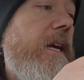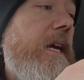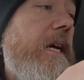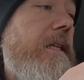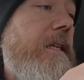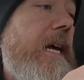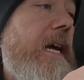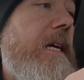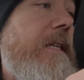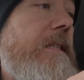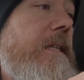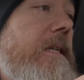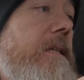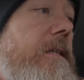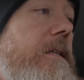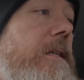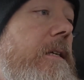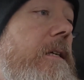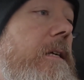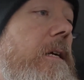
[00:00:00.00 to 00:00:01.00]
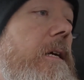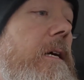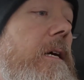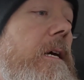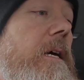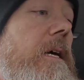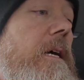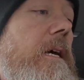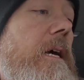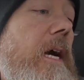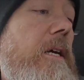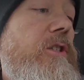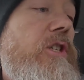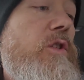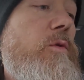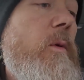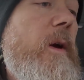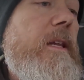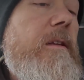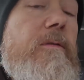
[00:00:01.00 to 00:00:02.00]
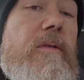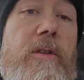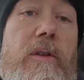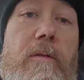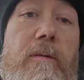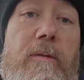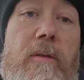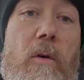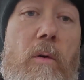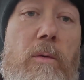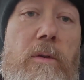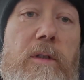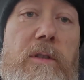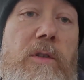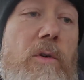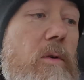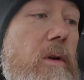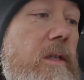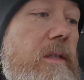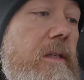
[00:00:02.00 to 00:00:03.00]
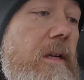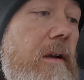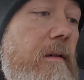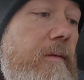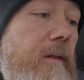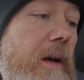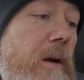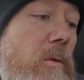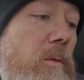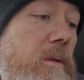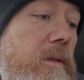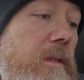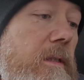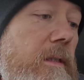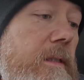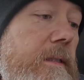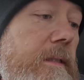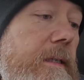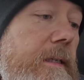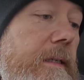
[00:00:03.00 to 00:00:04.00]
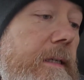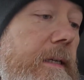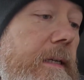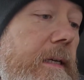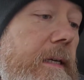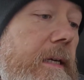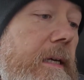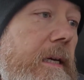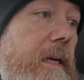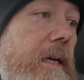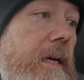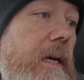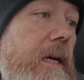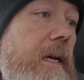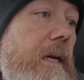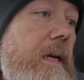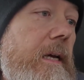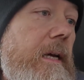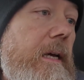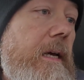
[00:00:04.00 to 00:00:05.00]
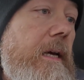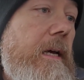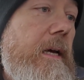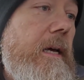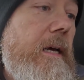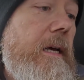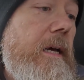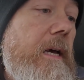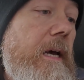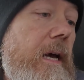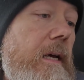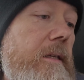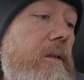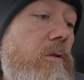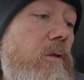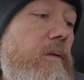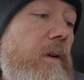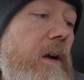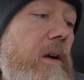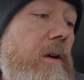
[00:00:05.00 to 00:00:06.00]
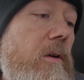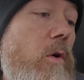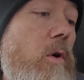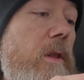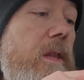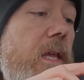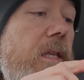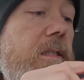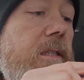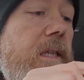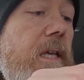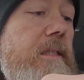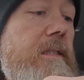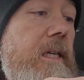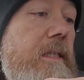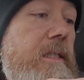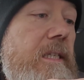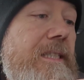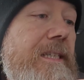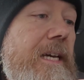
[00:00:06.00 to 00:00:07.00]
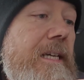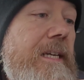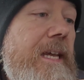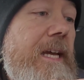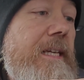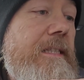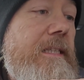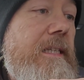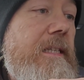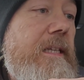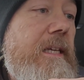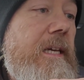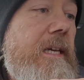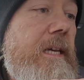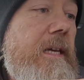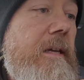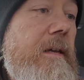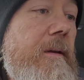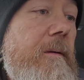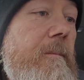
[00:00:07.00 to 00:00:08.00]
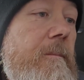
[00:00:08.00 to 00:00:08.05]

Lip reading: connected. I'm just waiting for the phone to sort itself out. I don't know if I got to go. That says it's connected there.